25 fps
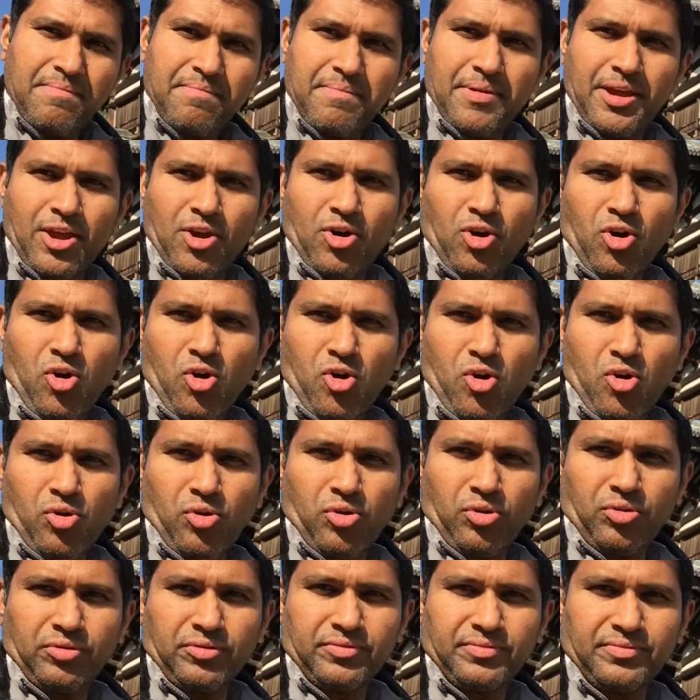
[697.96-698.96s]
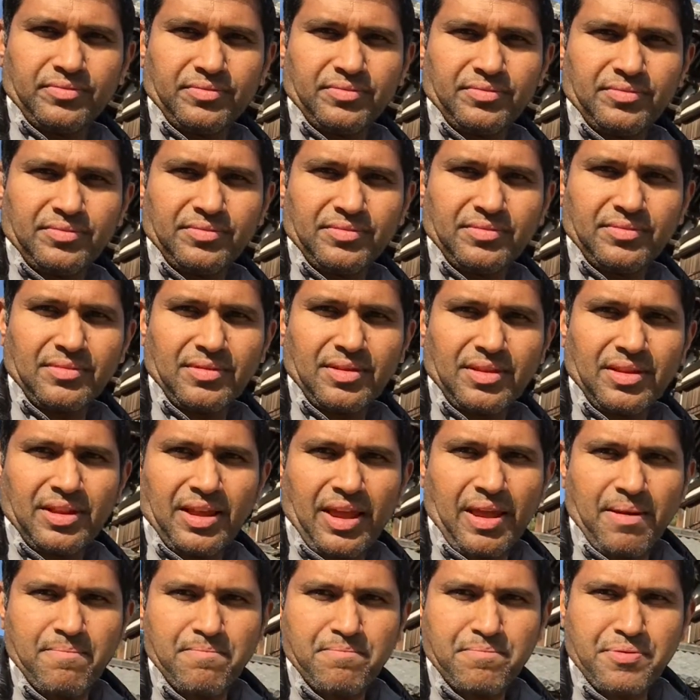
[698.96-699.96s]
may all
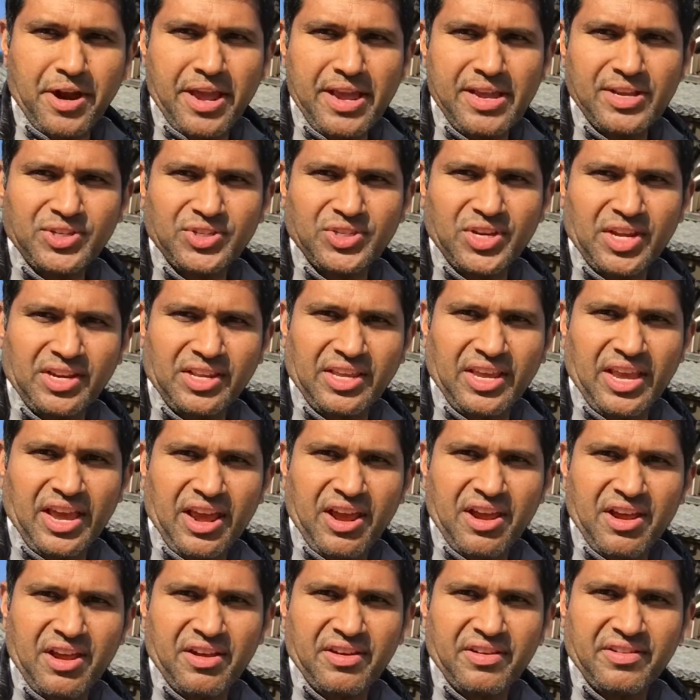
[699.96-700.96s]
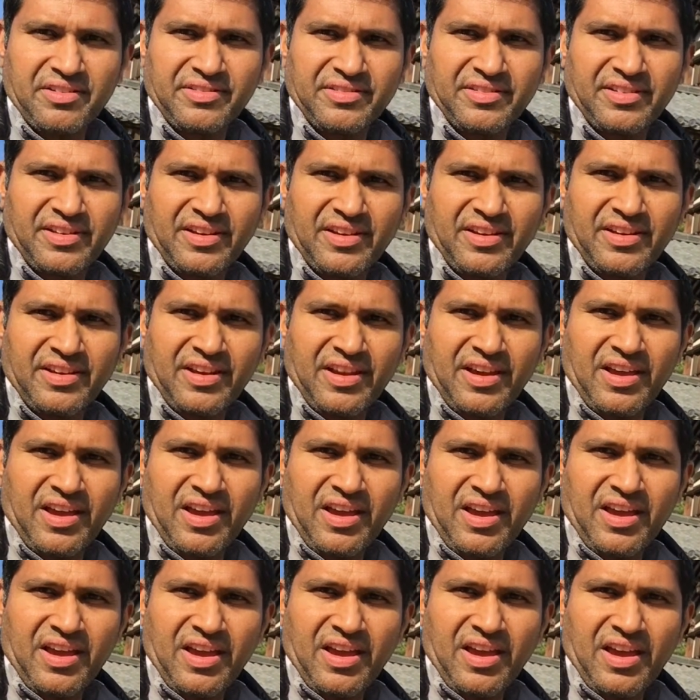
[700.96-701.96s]
embrace and care
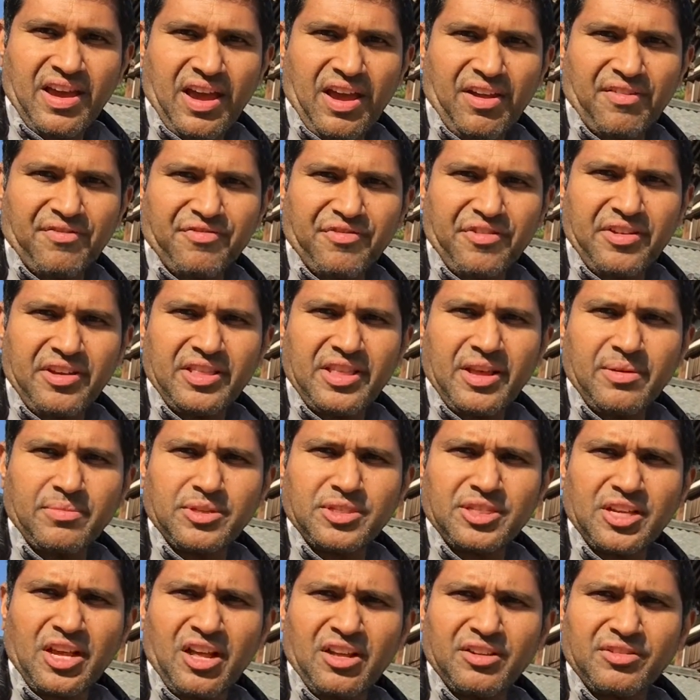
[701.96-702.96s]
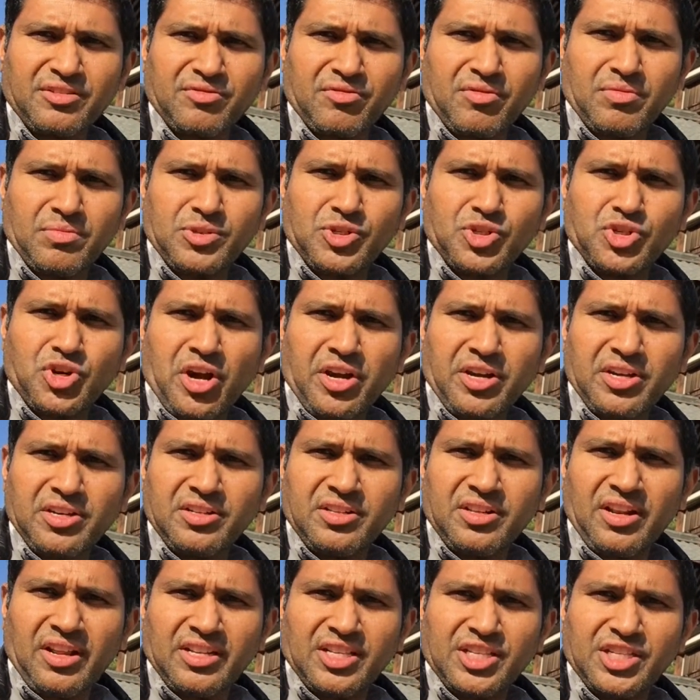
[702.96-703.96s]
and free themselves from
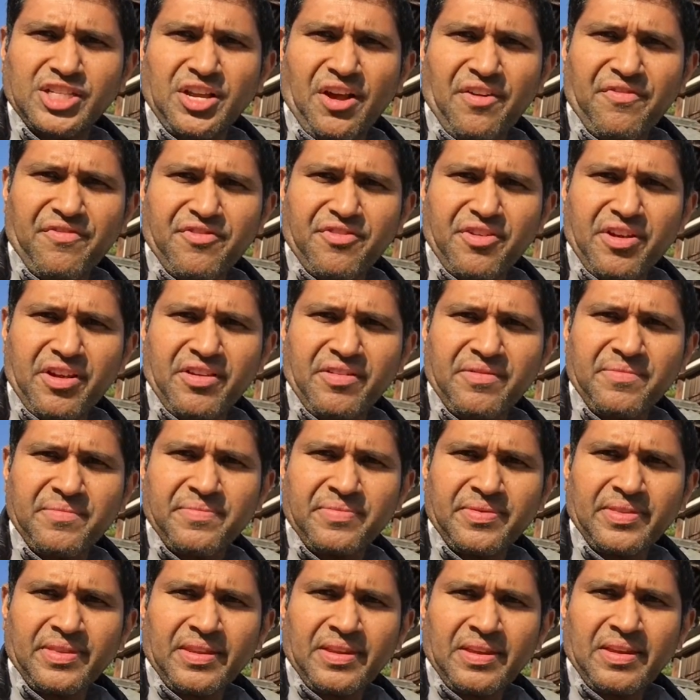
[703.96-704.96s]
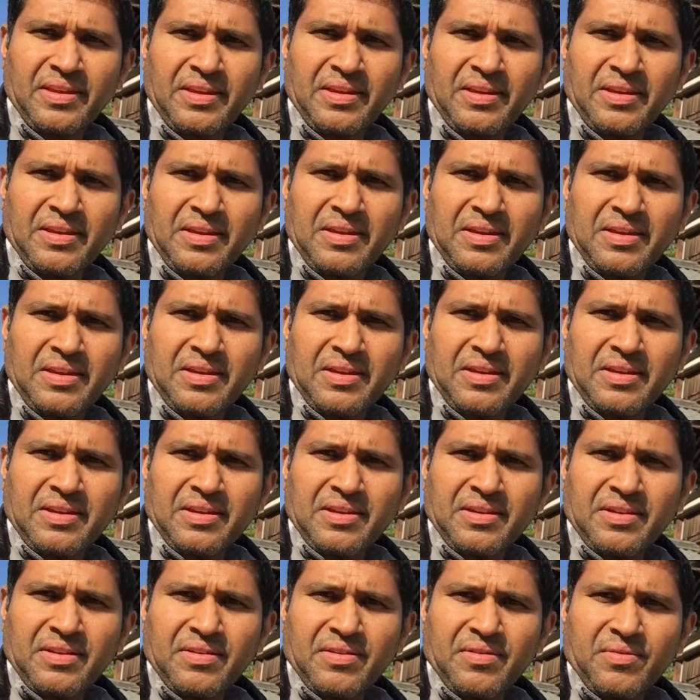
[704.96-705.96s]
struggle and suffering
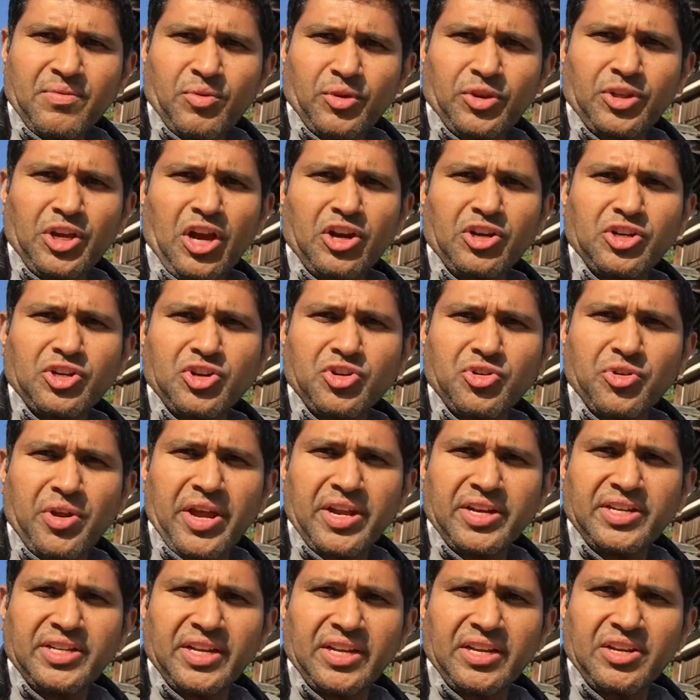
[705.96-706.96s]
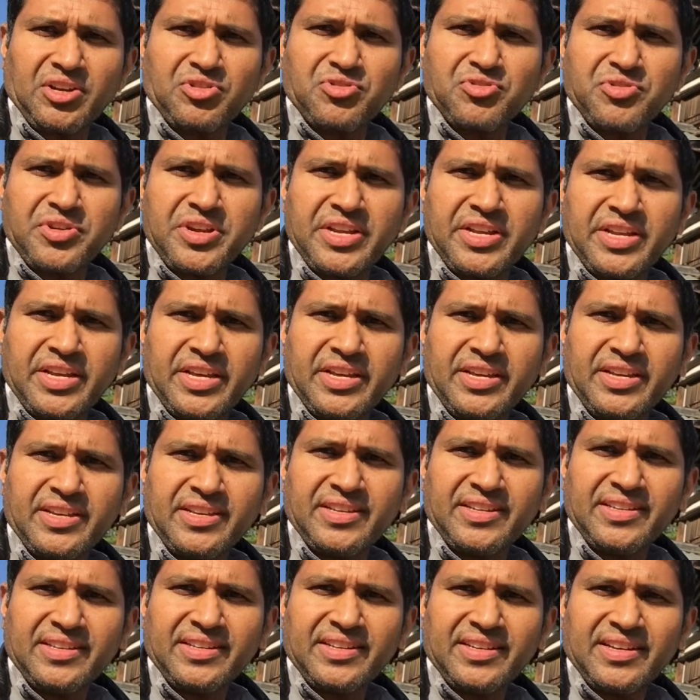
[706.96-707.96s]
without creating greedy
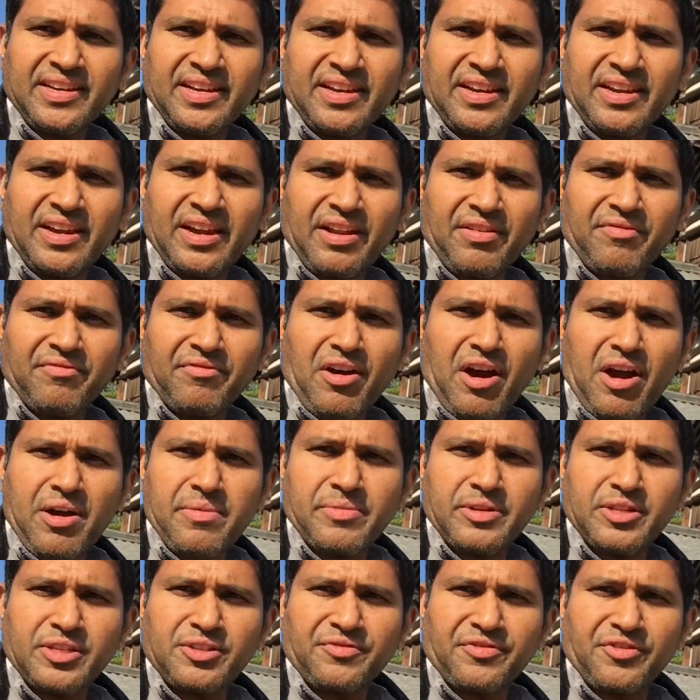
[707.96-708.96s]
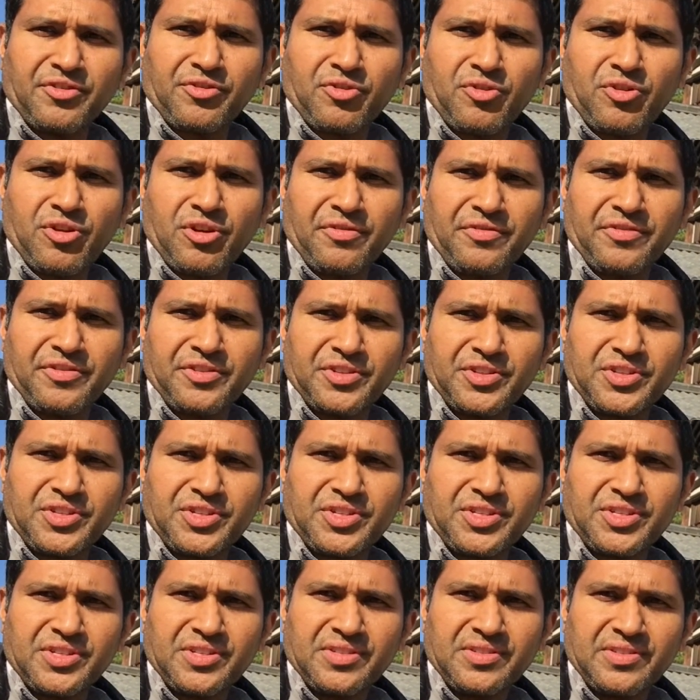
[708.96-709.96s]
environments for all of
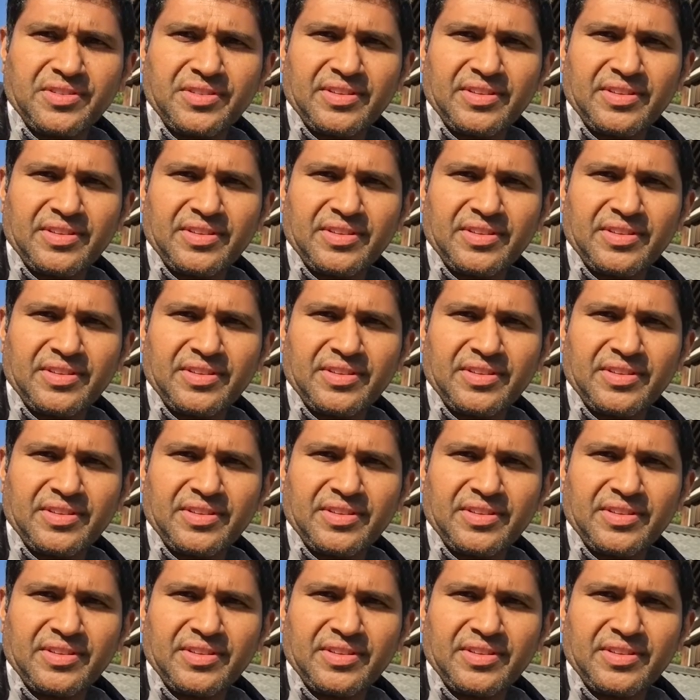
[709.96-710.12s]
us,